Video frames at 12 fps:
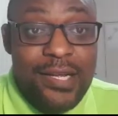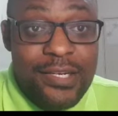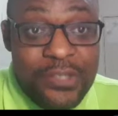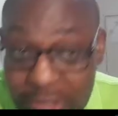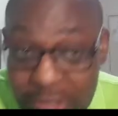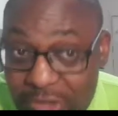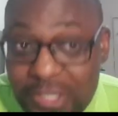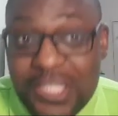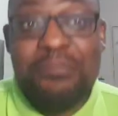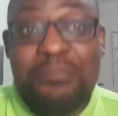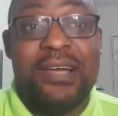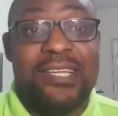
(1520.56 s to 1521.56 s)
not
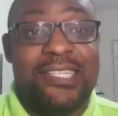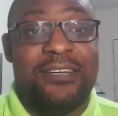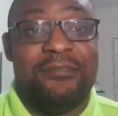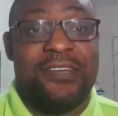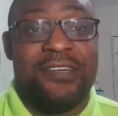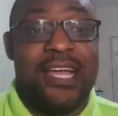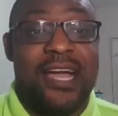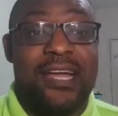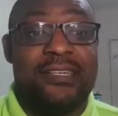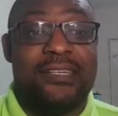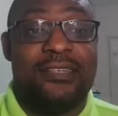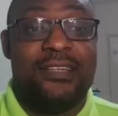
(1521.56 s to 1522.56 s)
only by
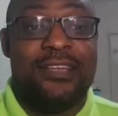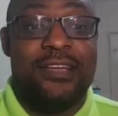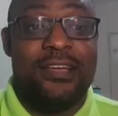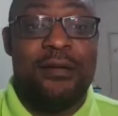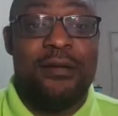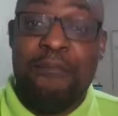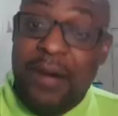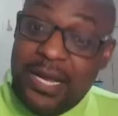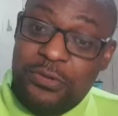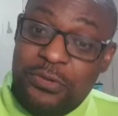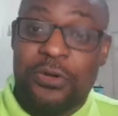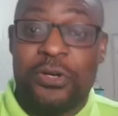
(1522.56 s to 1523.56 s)
self-regard,
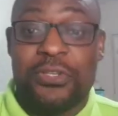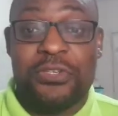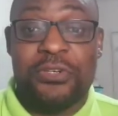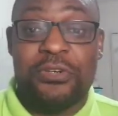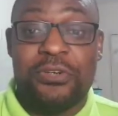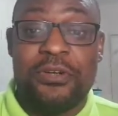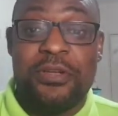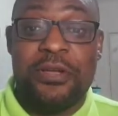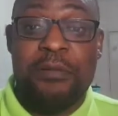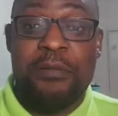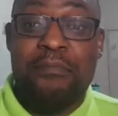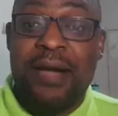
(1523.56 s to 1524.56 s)
but also
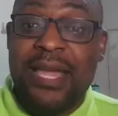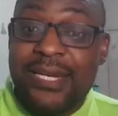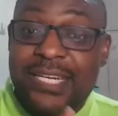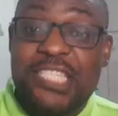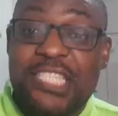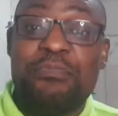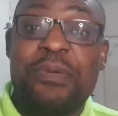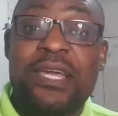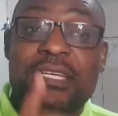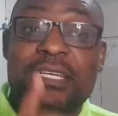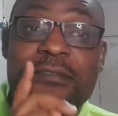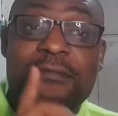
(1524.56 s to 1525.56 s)
by
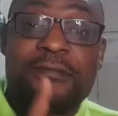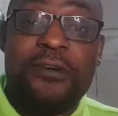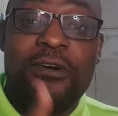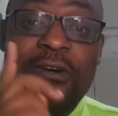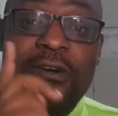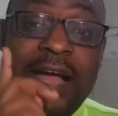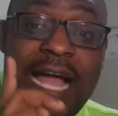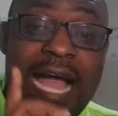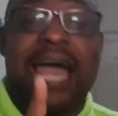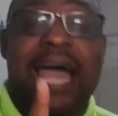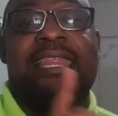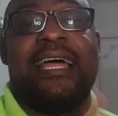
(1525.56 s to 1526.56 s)
respect for
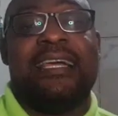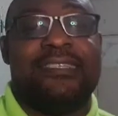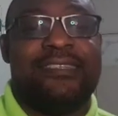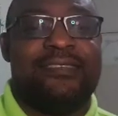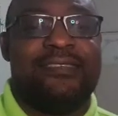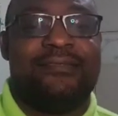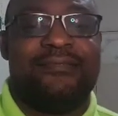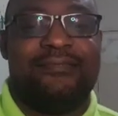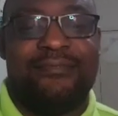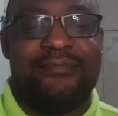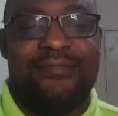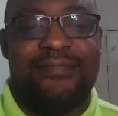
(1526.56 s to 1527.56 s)
others.
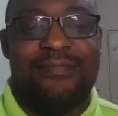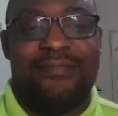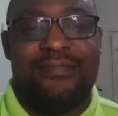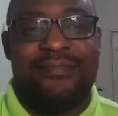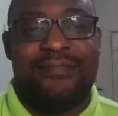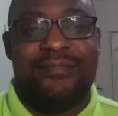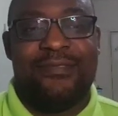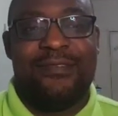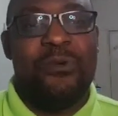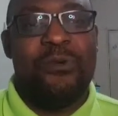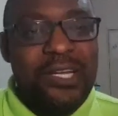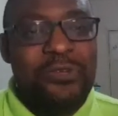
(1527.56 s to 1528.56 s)

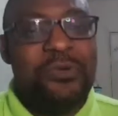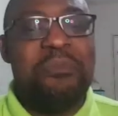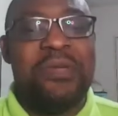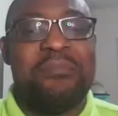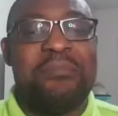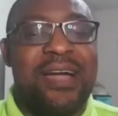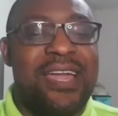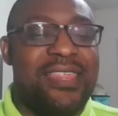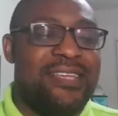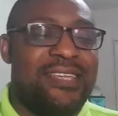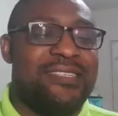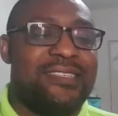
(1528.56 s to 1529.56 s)
What do we mean by
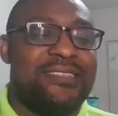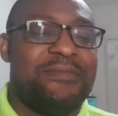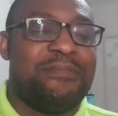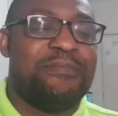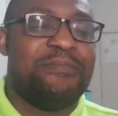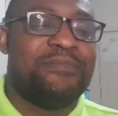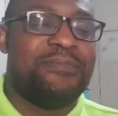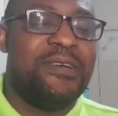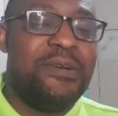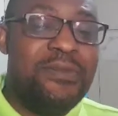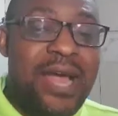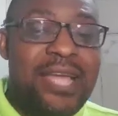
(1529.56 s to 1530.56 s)
this?
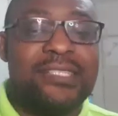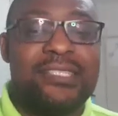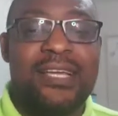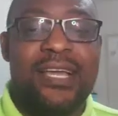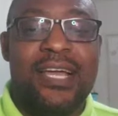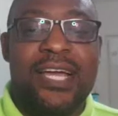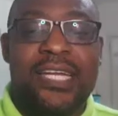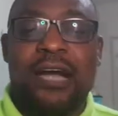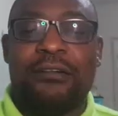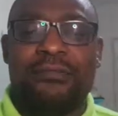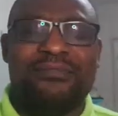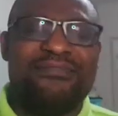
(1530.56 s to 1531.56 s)
Right.
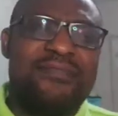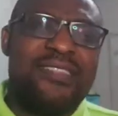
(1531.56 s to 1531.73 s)
Now,